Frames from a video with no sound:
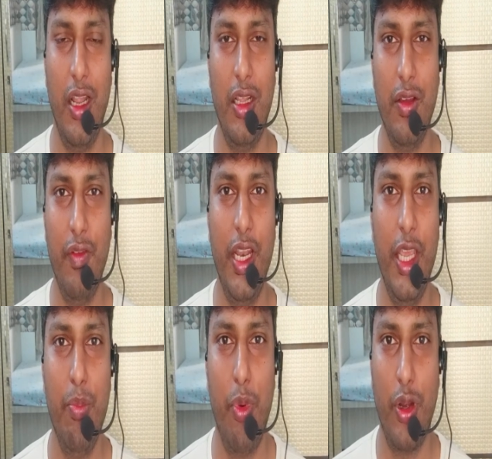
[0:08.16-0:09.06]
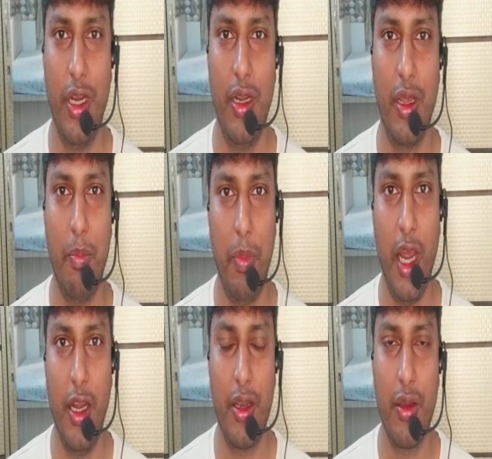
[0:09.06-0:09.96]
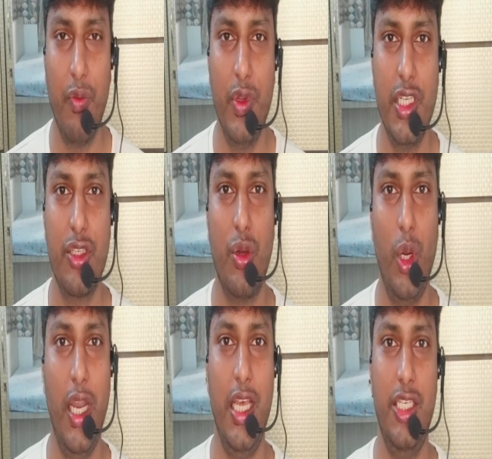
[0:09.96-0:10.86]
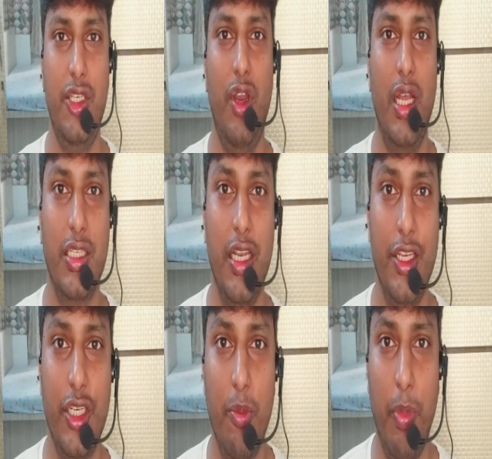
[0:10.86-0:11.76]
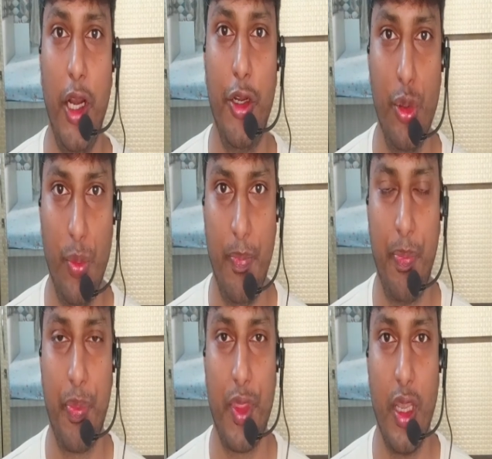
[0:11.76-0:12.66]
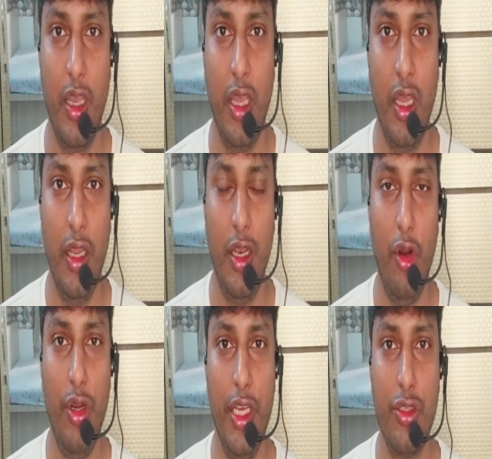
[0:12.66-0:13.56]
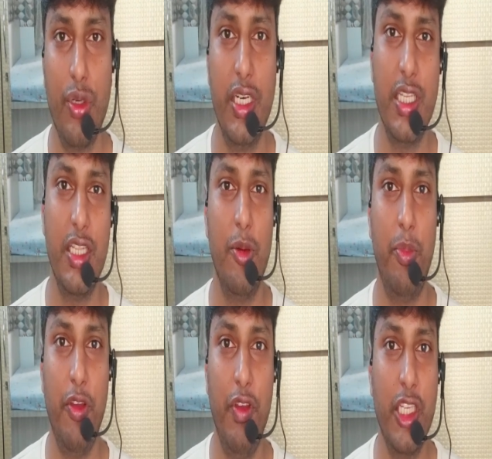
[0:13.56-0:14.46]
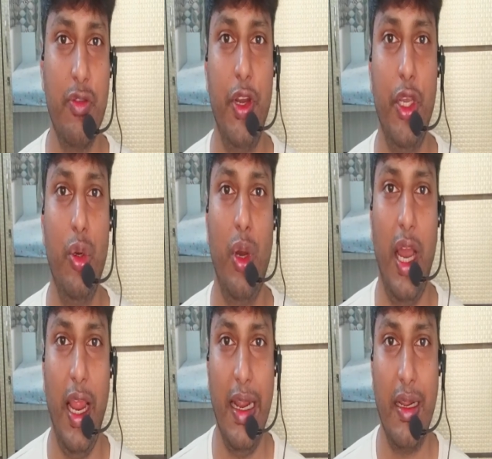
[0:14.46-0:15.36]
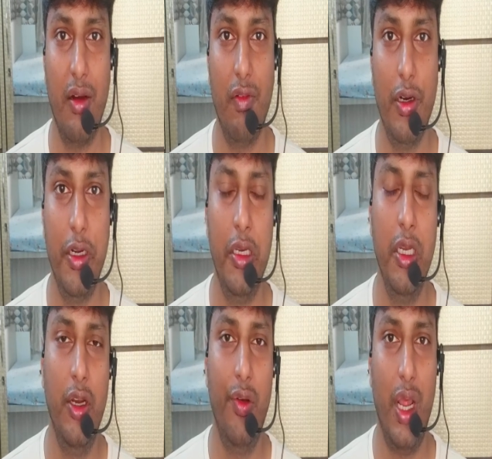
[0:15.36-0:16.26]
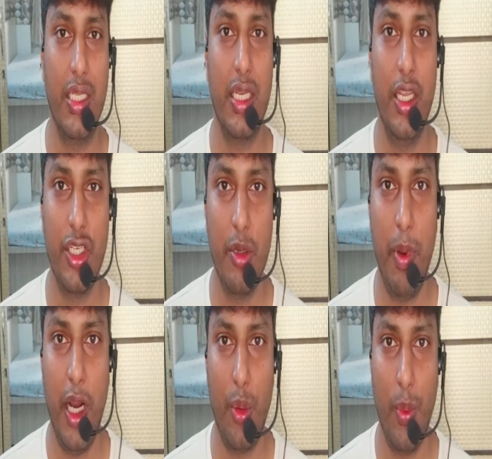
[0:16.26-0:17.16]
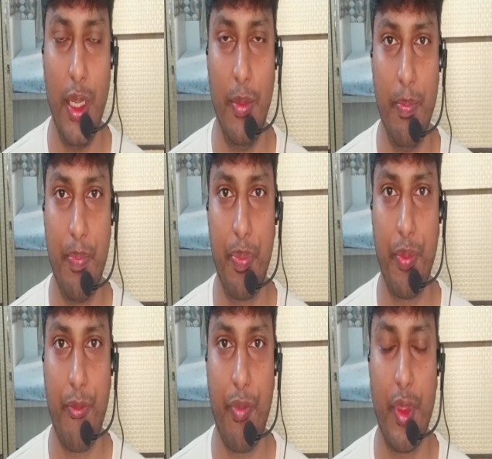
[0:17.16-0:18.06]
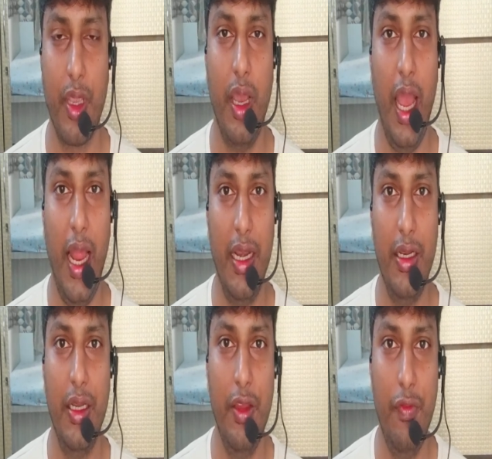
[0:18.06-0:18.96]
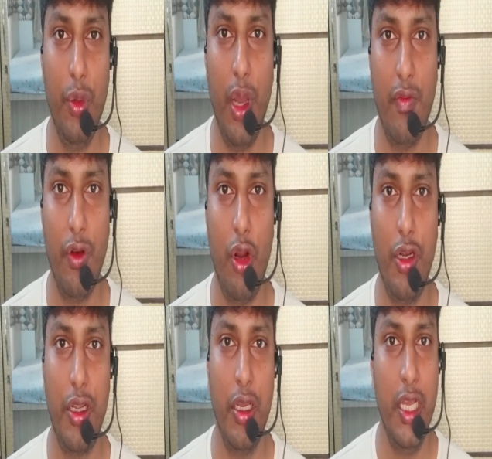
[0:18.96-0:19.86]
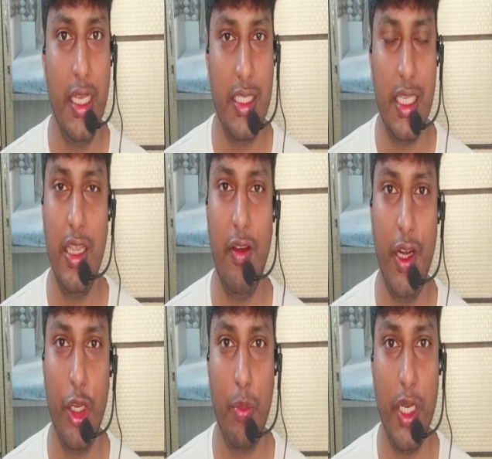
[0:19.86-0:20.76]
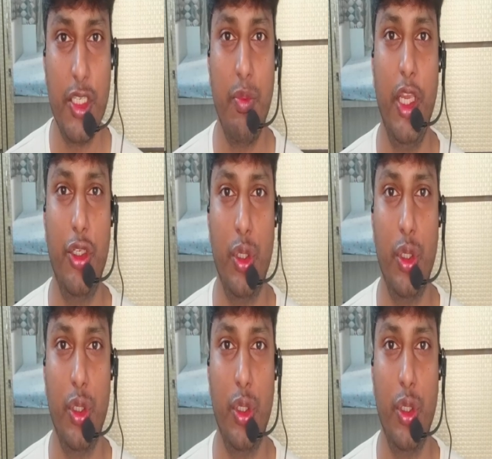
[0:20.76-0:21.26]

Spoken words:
another very important part which is called as translation part 2. Now dear students, in the previous video I had covered translation part 1, and if you have not seen the video, please make